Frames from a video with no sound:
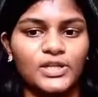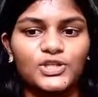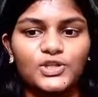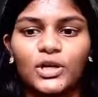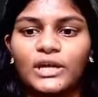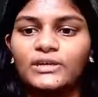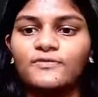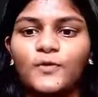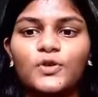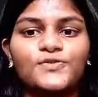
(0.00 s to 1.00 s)
So current
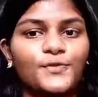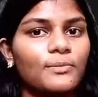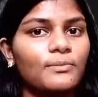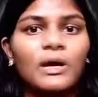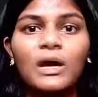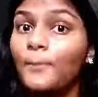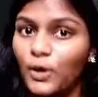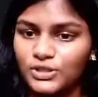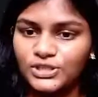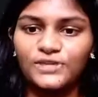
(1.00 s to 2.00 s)
flows from
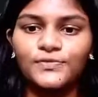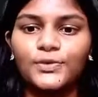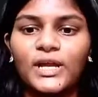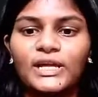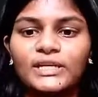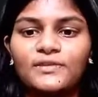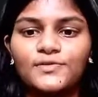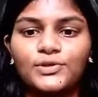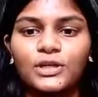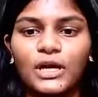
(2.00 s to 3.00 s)
positive to negative. So
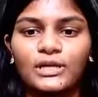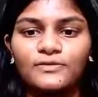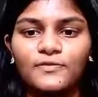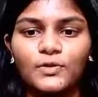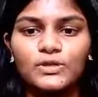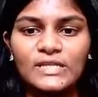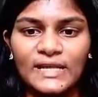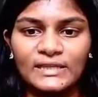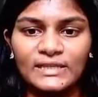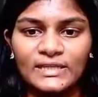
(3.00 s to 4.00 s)
the current flows
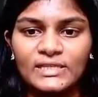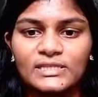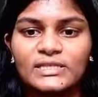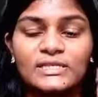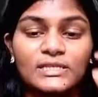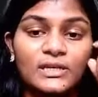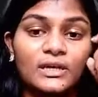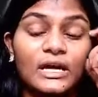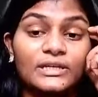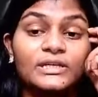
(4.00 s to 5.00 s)
like this. This is the
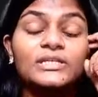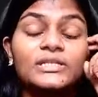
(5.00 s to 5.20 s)
current.